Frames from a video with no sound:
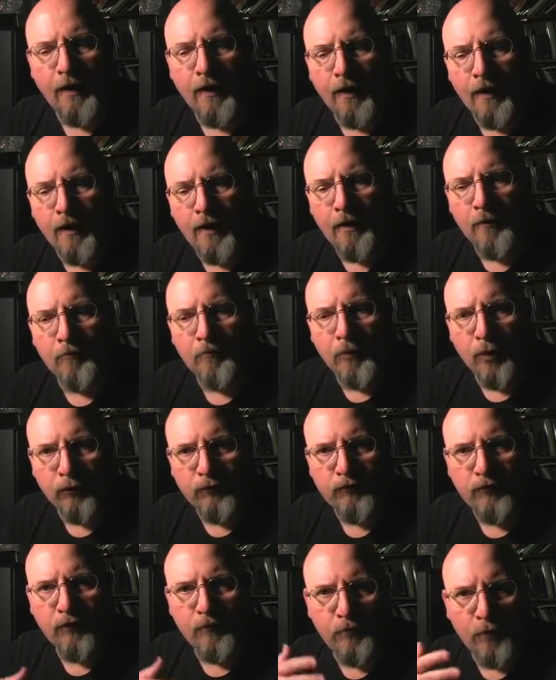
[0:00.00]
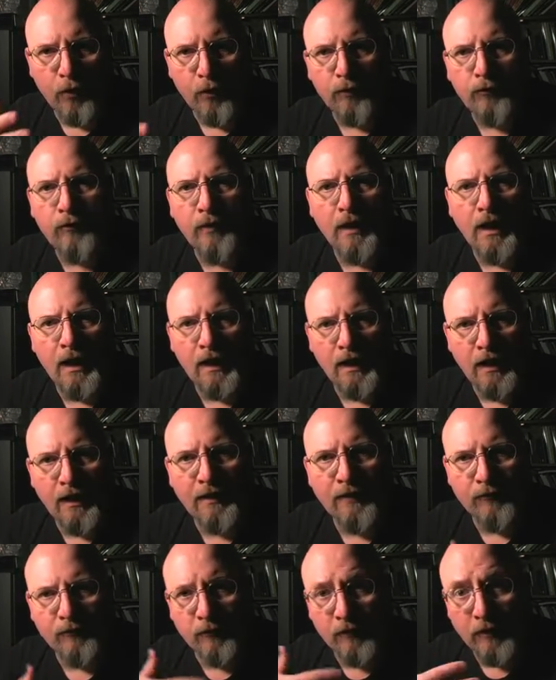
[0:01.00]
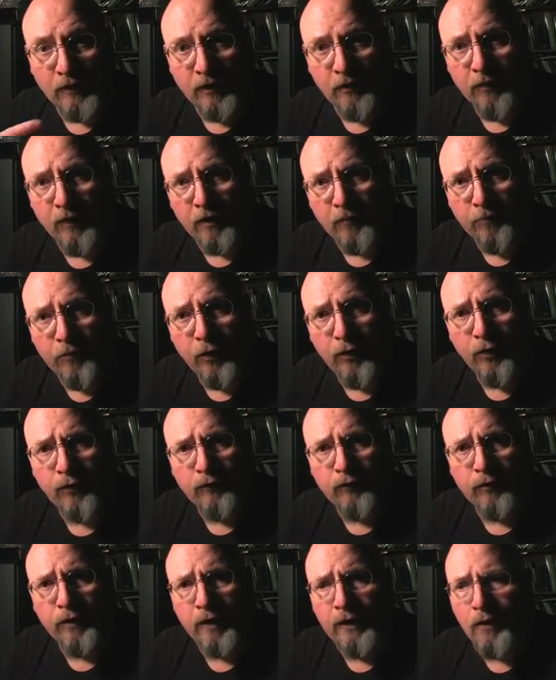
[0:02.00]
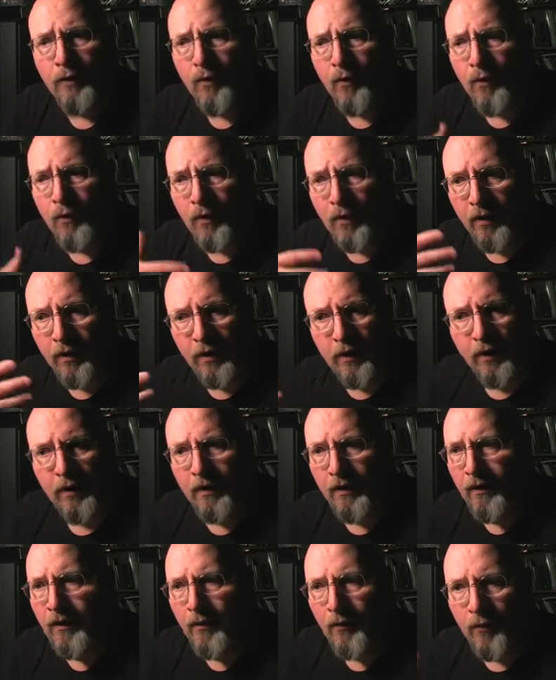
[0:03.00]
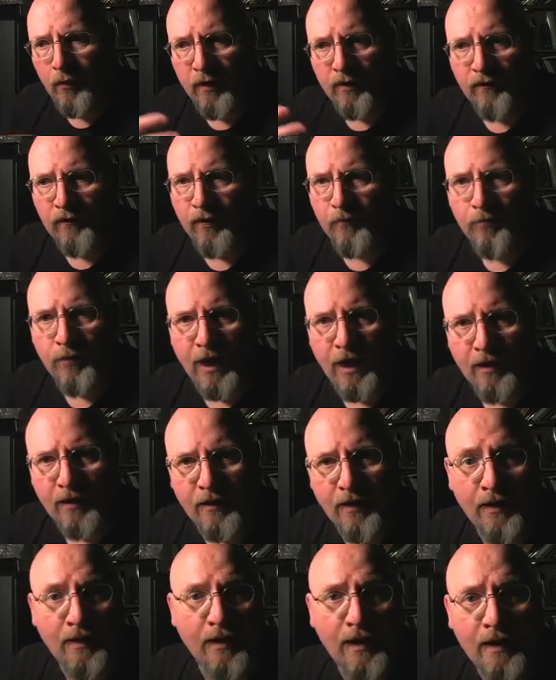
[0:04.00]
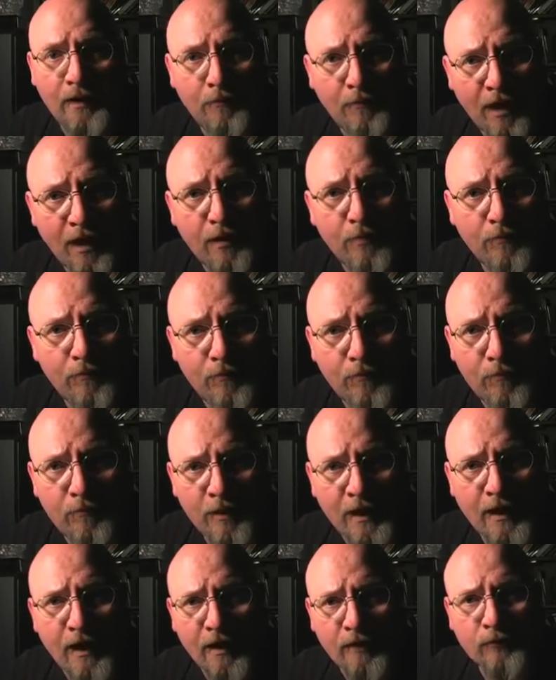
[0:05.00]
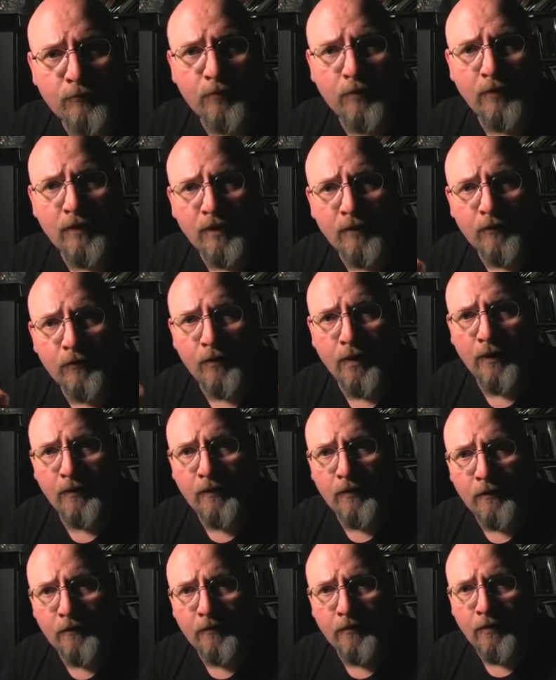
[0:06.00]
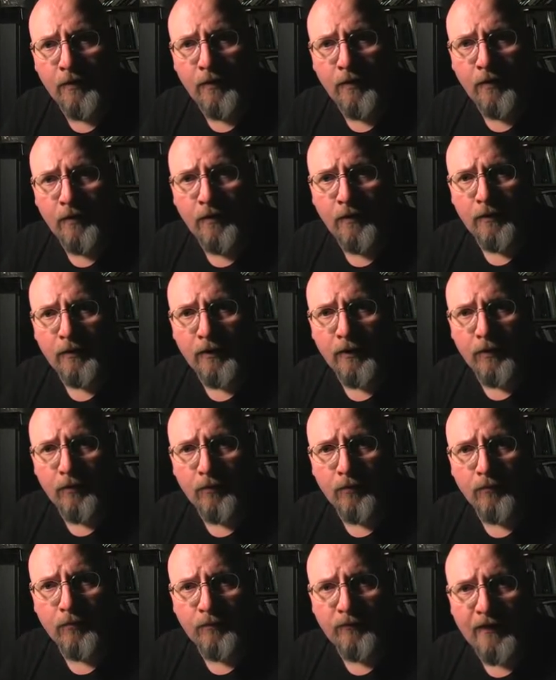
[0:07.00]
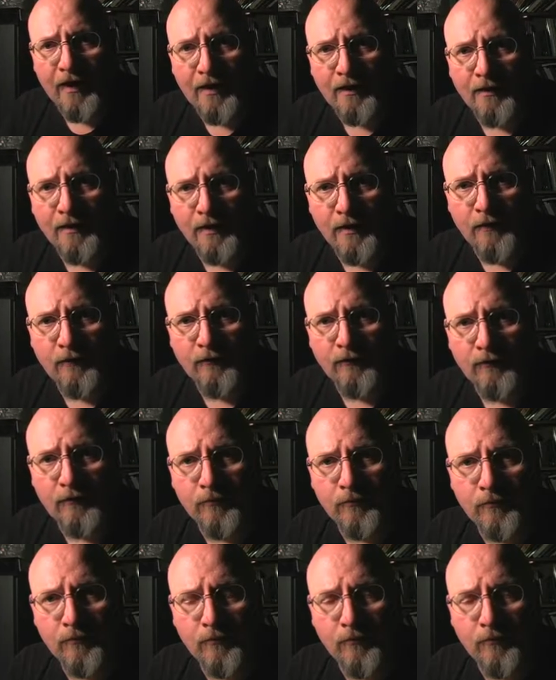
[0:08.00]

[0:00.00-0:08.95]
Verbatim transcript: Uh, most of the poetry I like is lyric poetry or whatever the blank. I, and I'm not a big expert either on the, you know, techniques.